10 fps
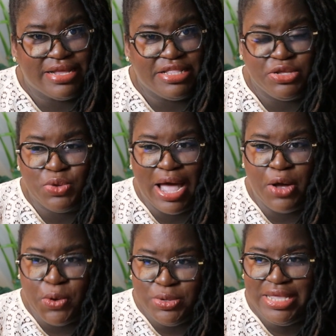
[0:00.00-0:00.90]
I, do, I
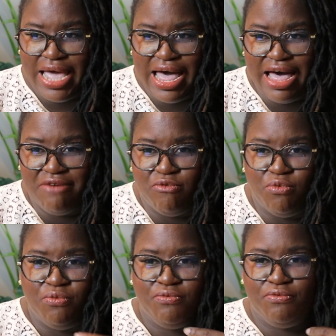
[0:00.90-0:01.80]
only
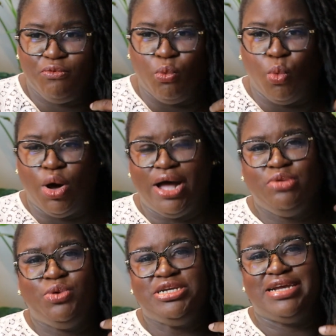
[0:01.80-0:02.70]
have
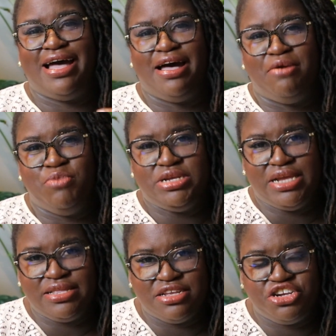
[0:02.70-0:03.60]
one which um which
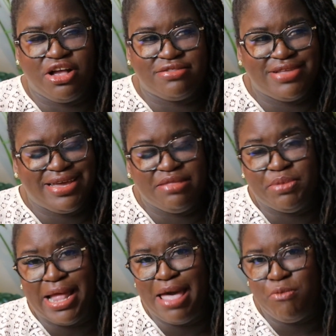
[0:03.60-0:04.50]
is a Charles Dickens
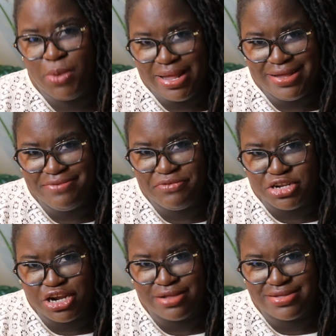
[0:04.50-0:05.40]
but I'm waiting for
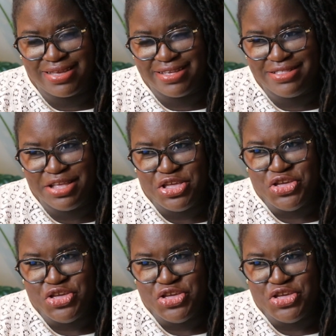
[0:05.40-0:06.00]
Charles Dickens